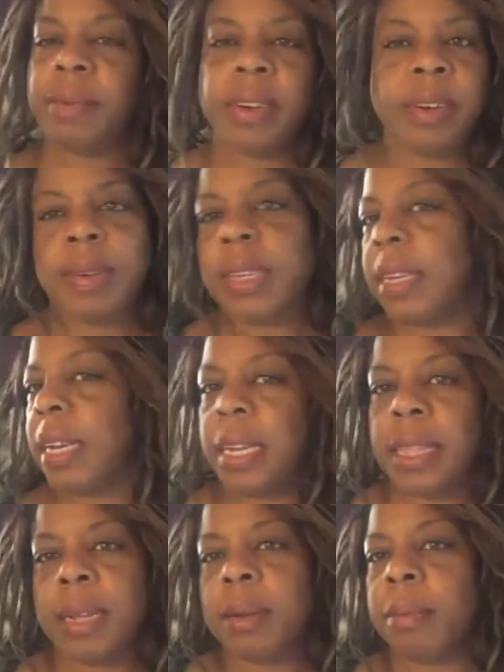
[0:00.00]
We don't say
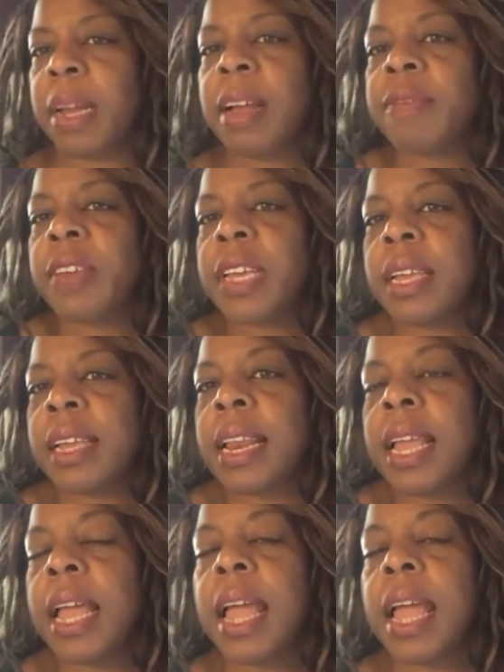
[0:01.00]
anything about vegan.